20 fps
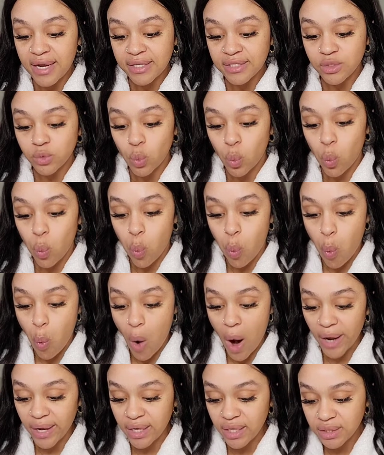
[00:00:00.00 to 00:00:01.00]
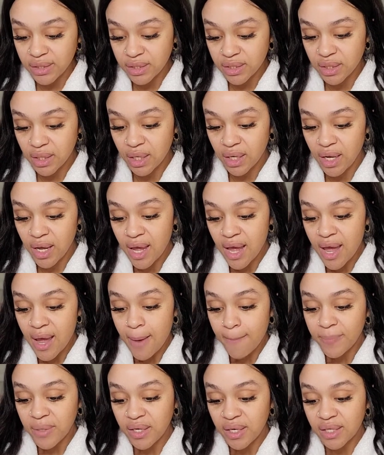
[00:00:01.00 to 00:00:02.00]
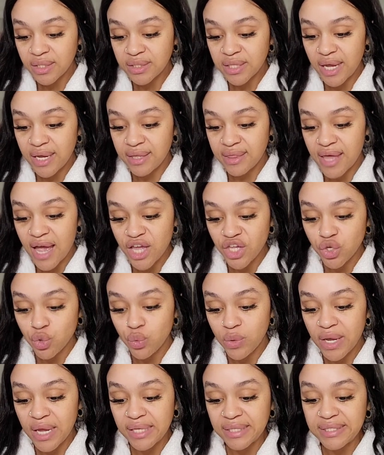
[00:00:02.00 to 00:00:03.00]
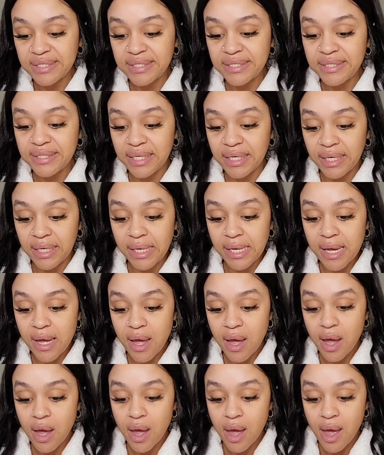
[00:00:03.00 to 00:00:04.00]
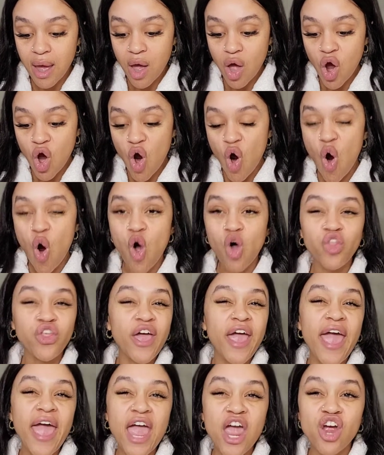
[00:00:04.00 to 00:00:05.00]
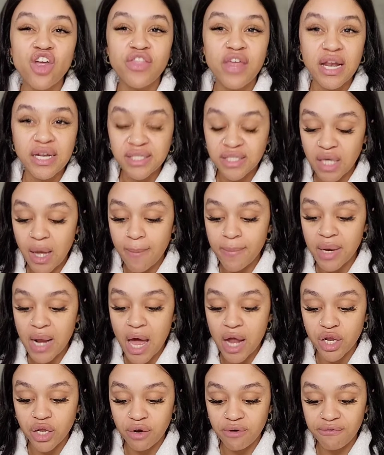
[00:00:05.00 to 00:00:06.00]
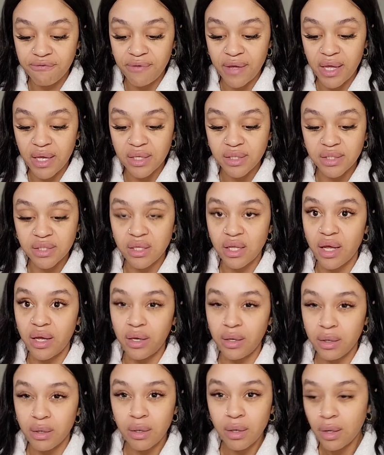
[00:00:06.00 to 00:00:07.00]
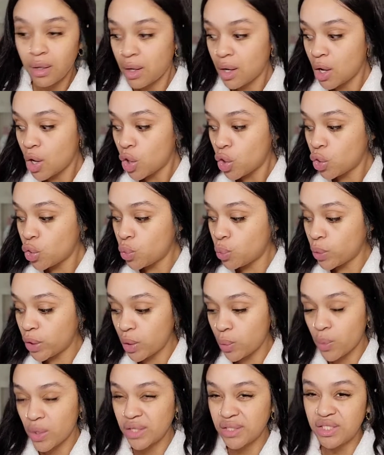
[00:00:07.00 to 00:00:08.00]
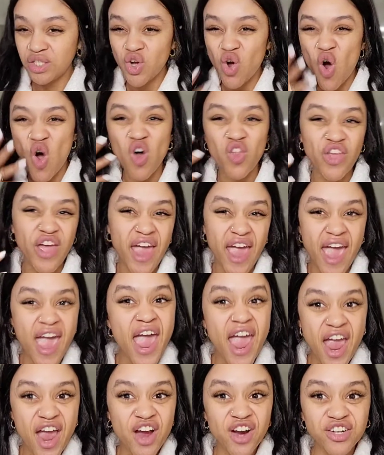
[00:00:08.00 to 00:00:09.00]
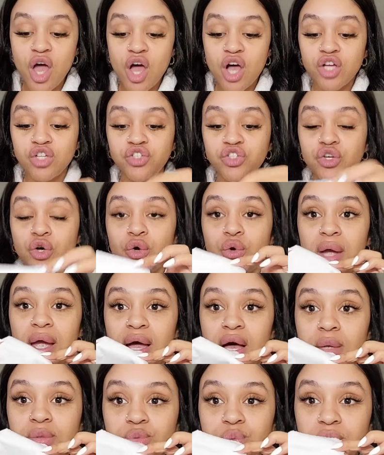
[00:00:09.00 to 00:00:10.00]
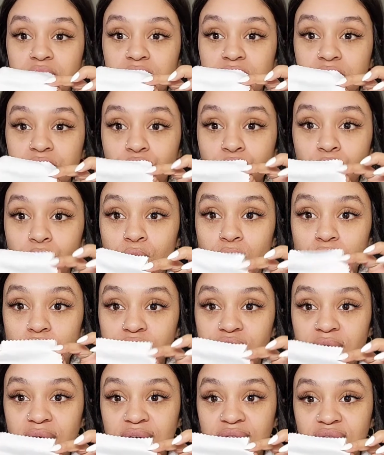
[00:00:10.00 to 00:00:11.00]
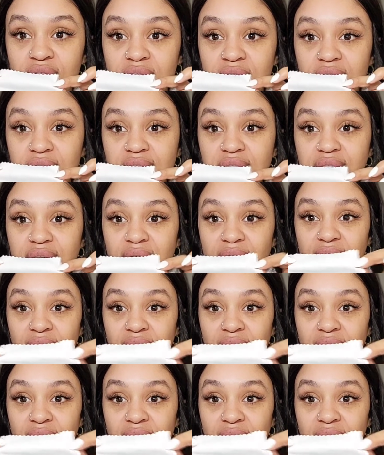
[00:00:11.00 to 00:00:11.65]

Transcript: it's white, because like that you can see all the hair that is coming out of your face. Like, who wouldn't want to see all the hair? So it comes with a little cloth like this,